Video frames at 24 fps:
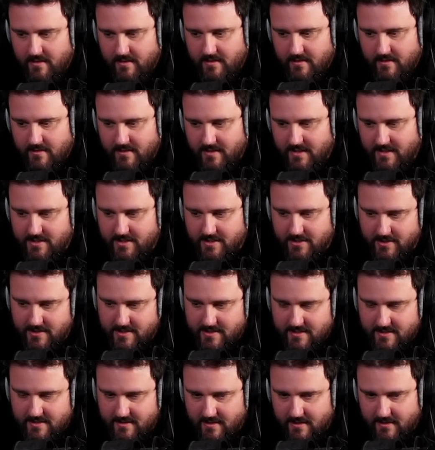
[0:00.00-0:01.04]
It's just
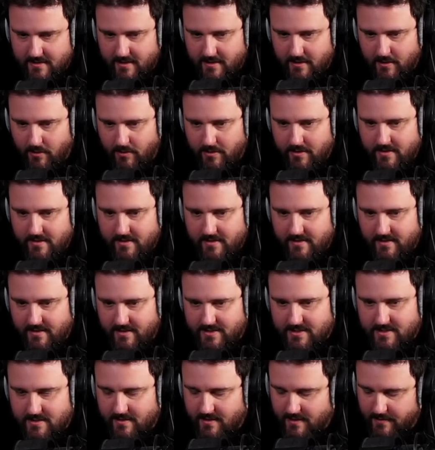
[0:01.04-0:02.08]
the lock is...
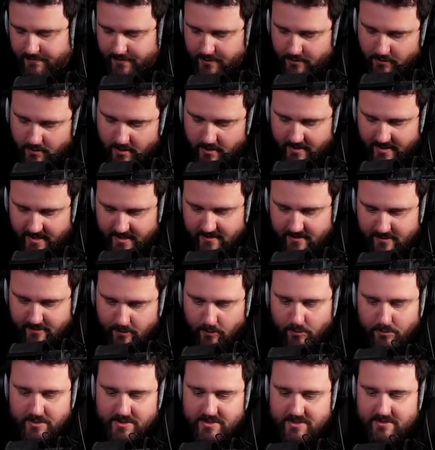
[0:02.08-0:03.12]
If you are in the
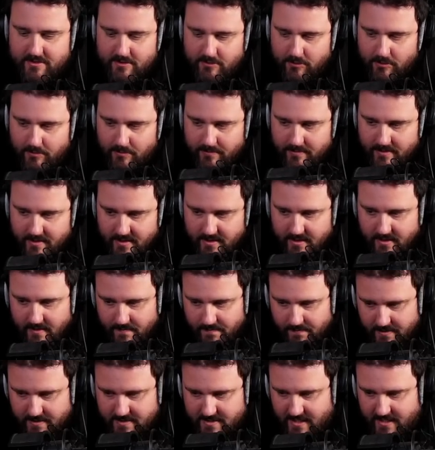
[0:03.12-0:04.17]
ghost room,
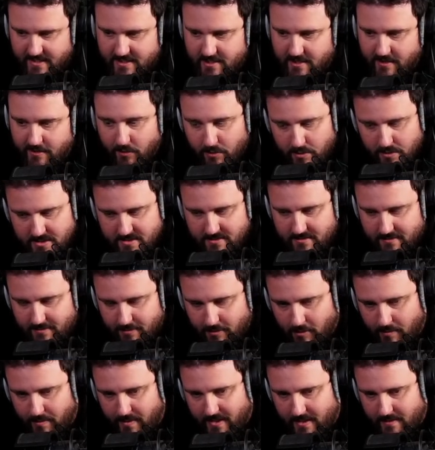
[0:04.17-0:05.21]
it's actually also a
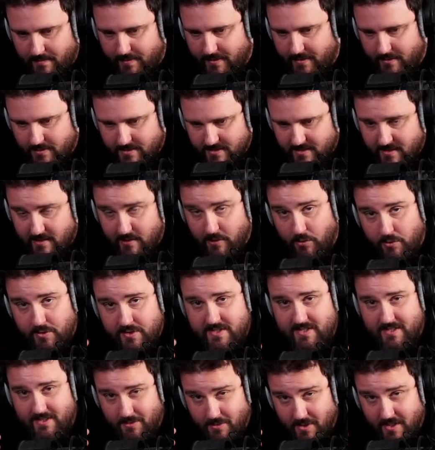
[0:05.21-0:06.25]
drawback because it locks
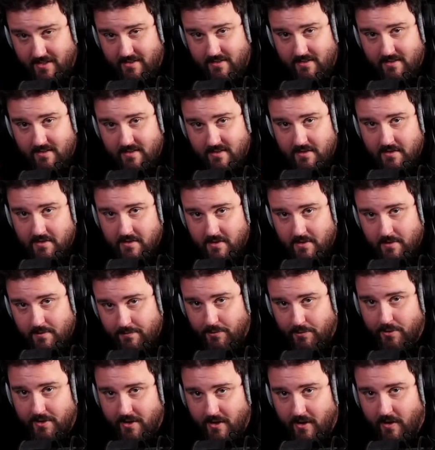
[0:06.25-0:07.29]
you in for
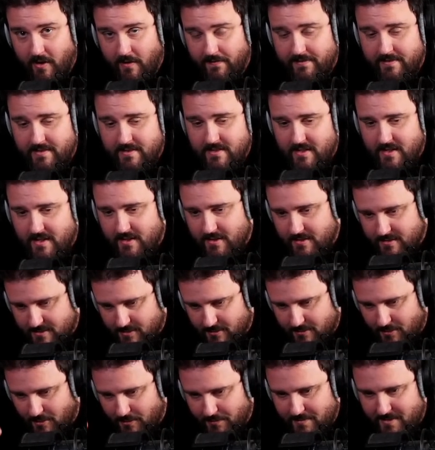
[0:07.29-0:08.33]
the hunt. So
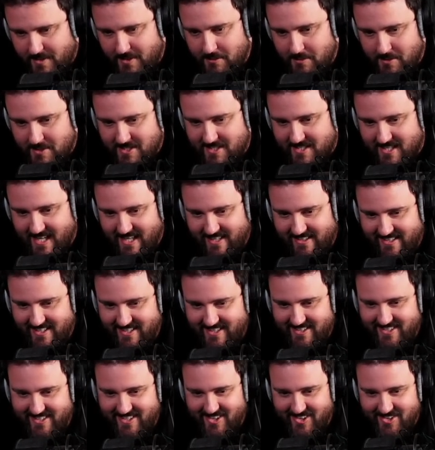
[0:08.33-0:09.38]
don't use that in the
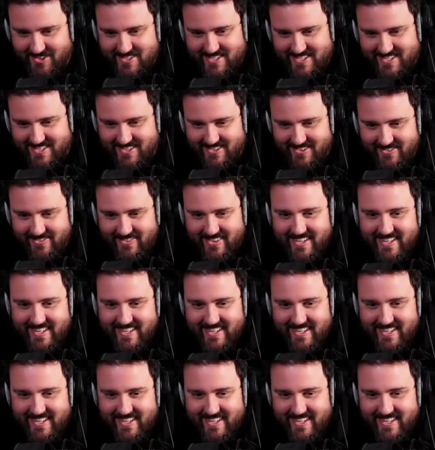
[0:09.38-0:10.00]
ghost room.